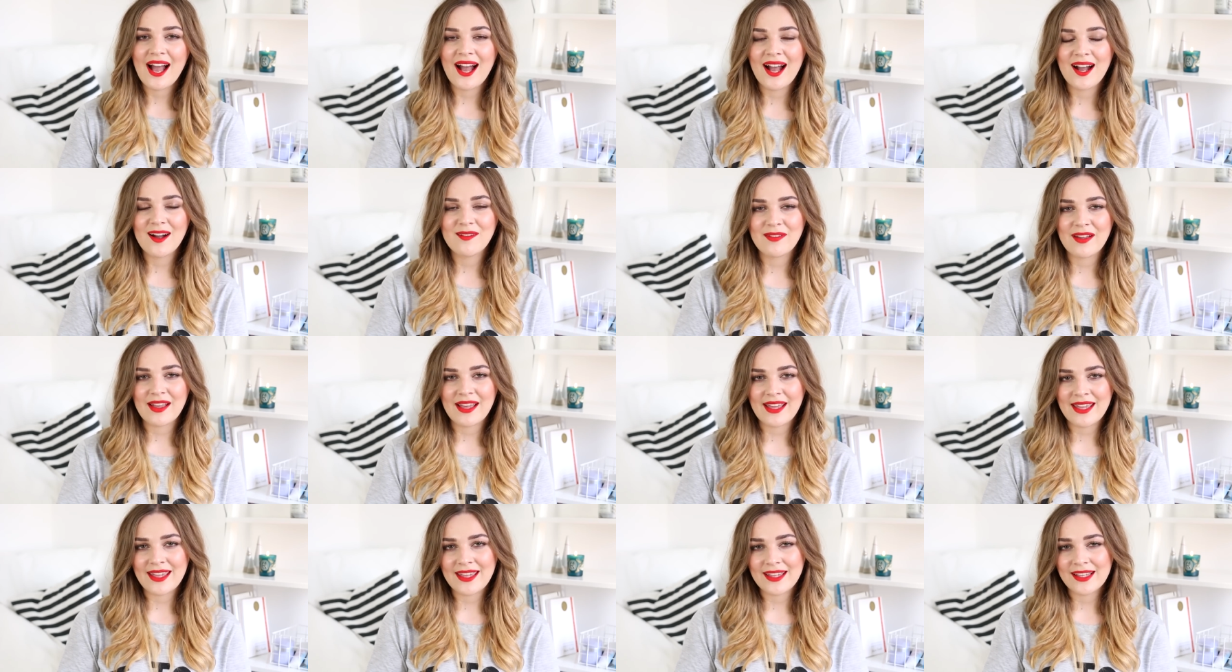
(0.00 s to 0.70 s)
have
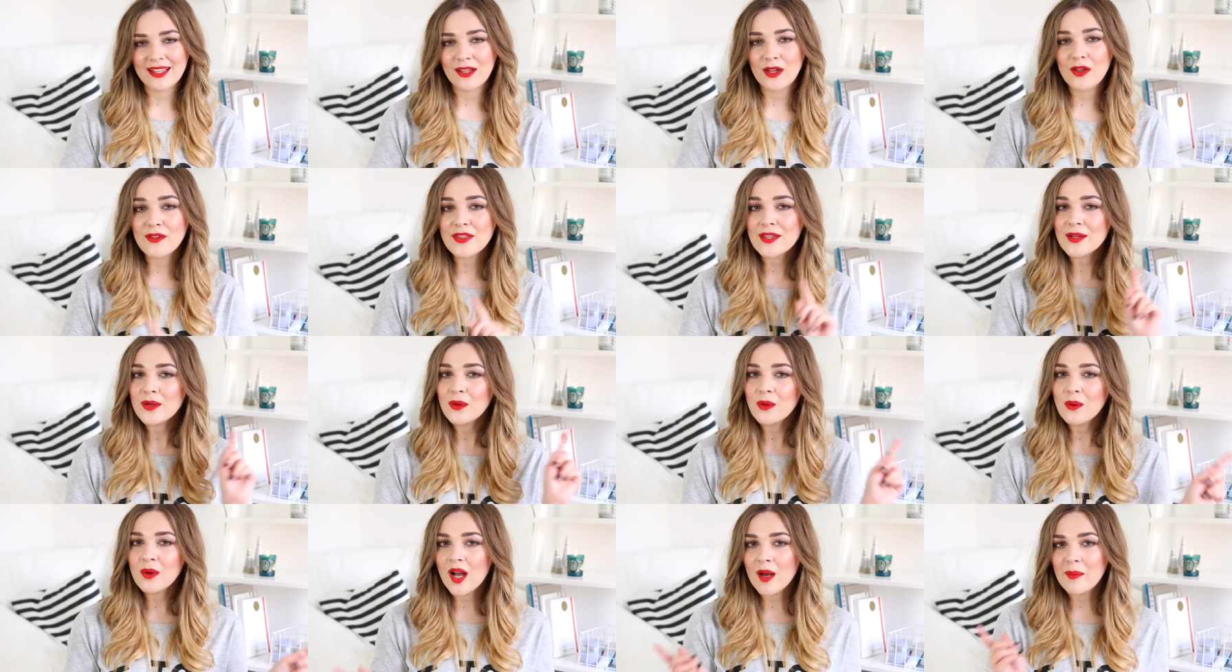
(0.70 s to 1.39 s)
a clothing
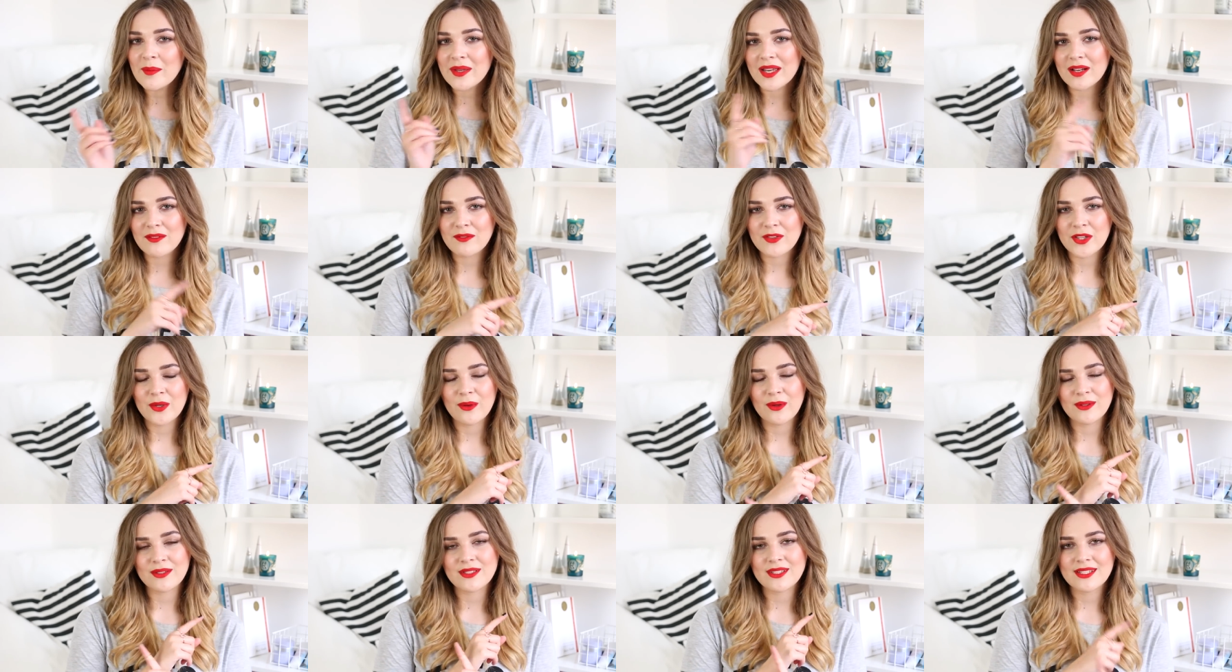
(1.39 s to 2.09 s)
haul coming up for
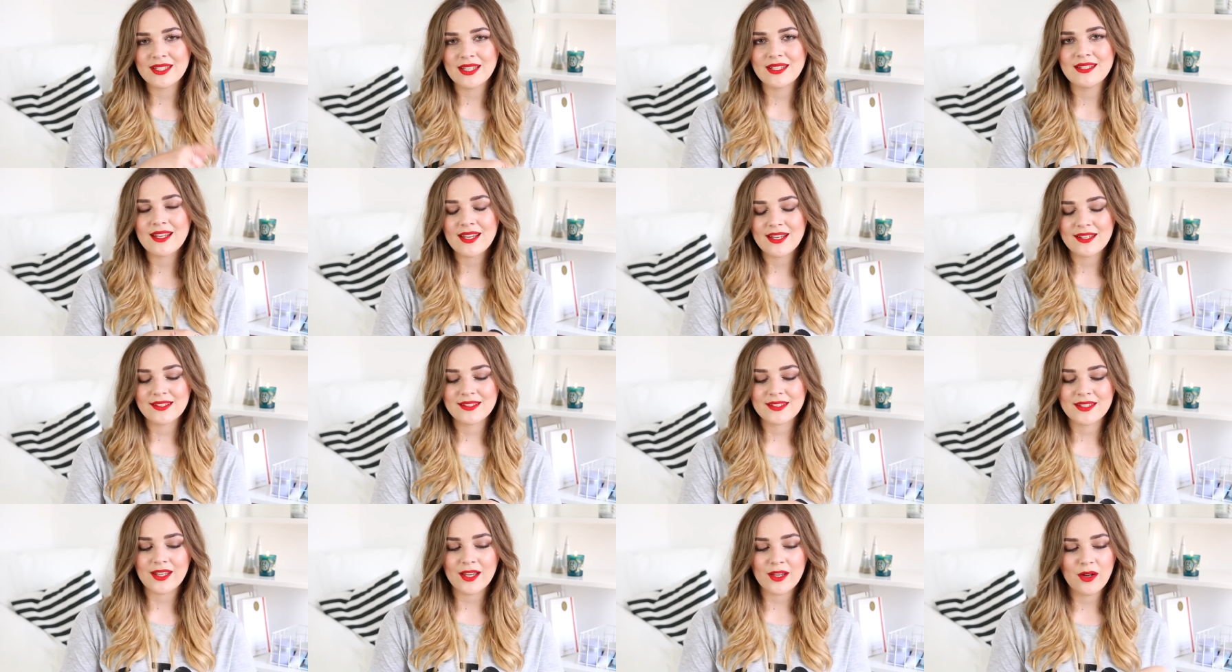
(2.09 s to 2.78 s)
you on Sunday.
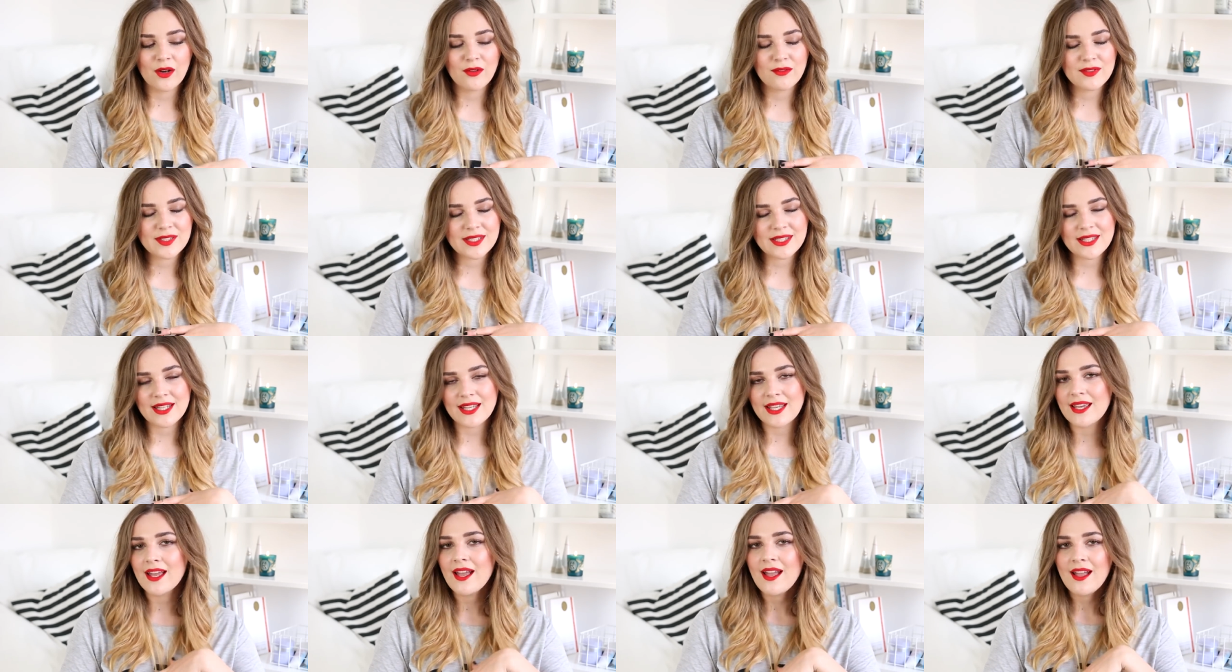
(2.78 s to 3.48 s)
So
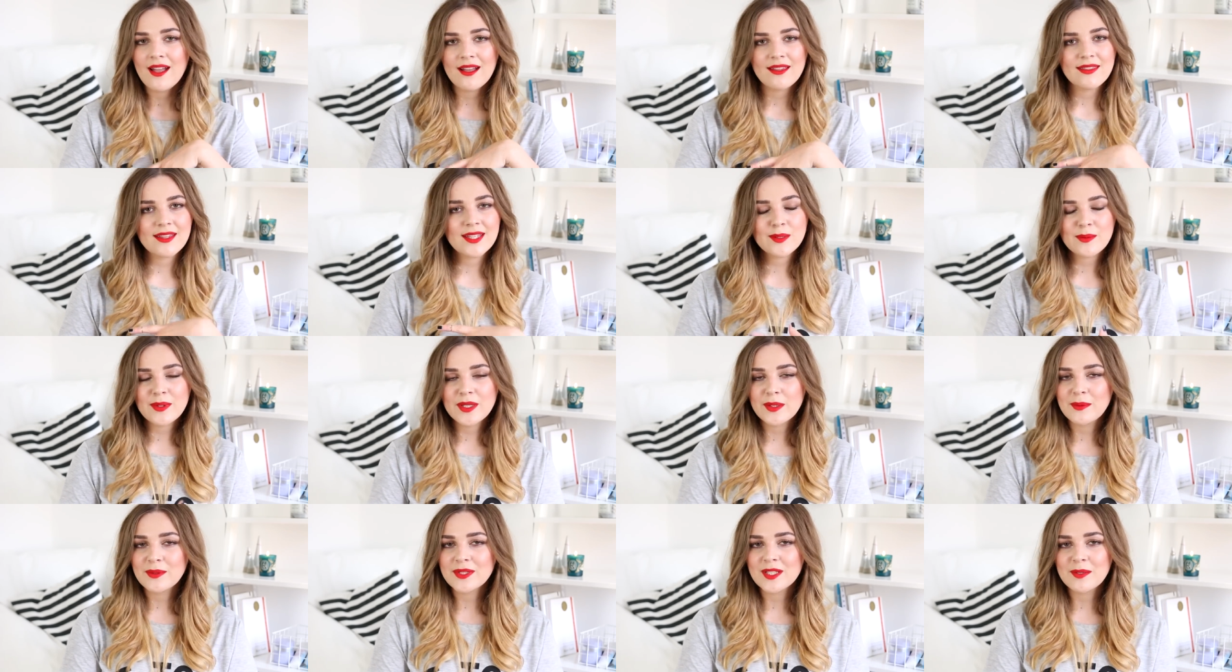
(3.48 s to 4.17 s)
obviously this
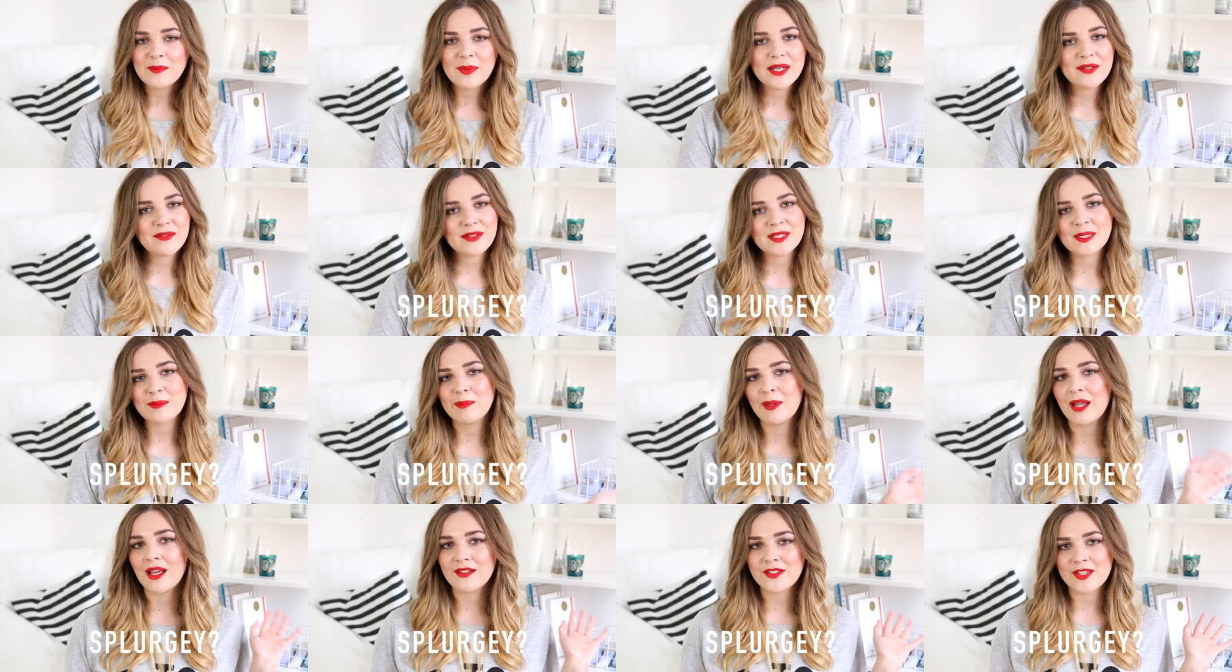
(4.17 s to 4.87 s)
week was a bit of a
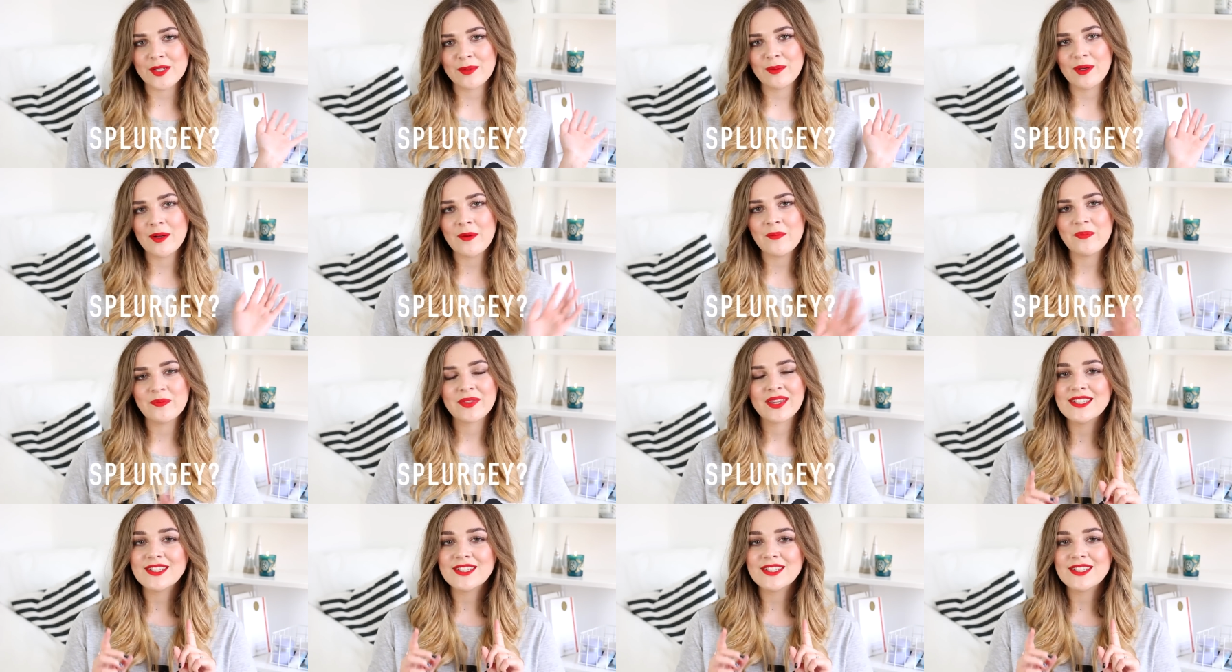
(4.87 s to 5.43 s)
splurgy one.